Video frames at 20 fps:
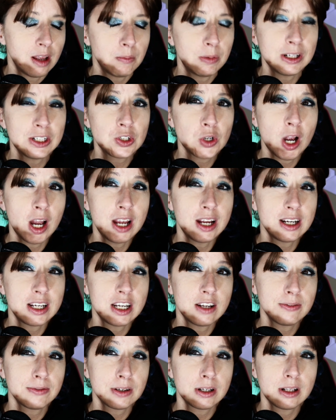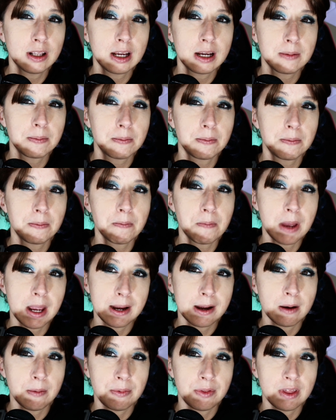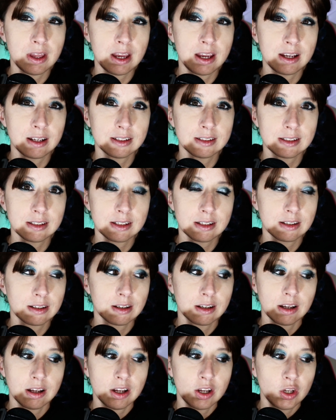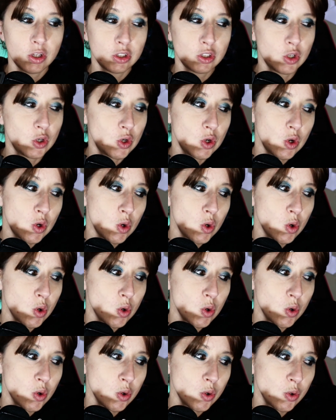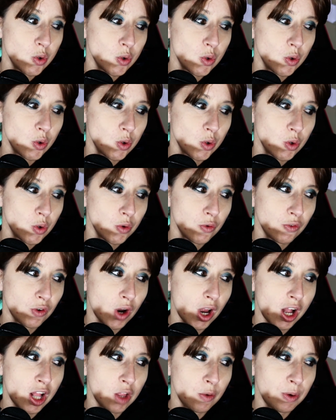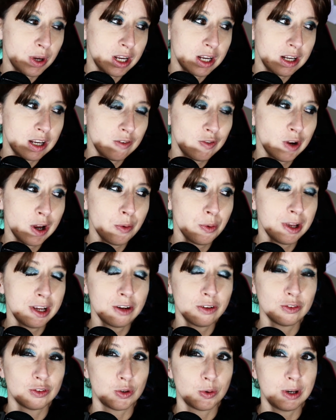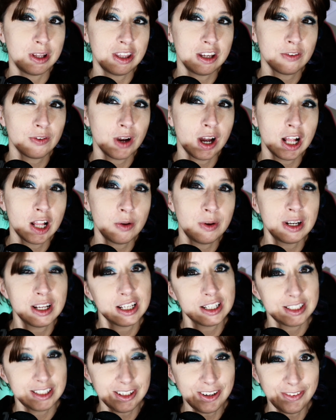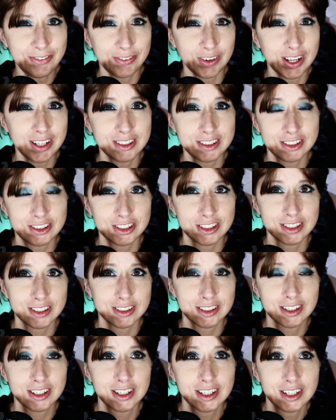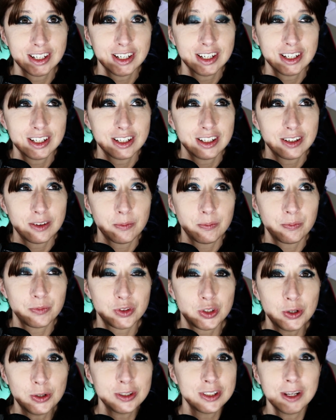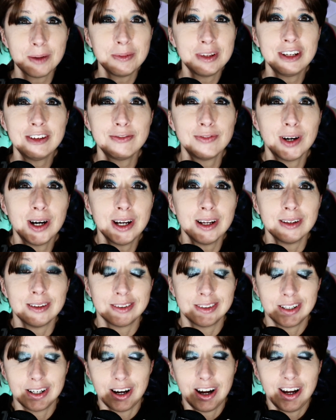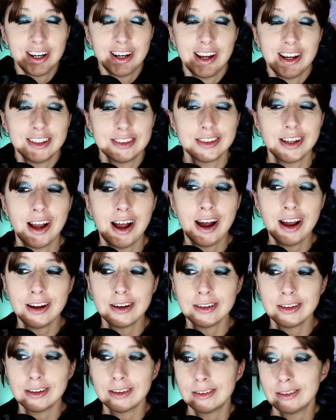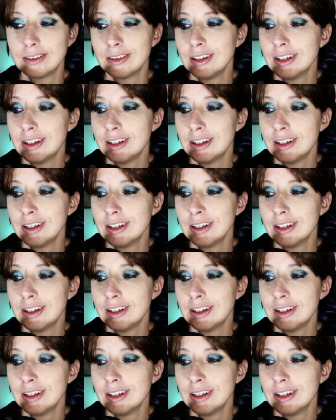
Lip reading: been trying different like makeup things to do for Halloween. Even though I really don't do anything for Halloween, it's still fun to just do something fun, I guess. I don't know.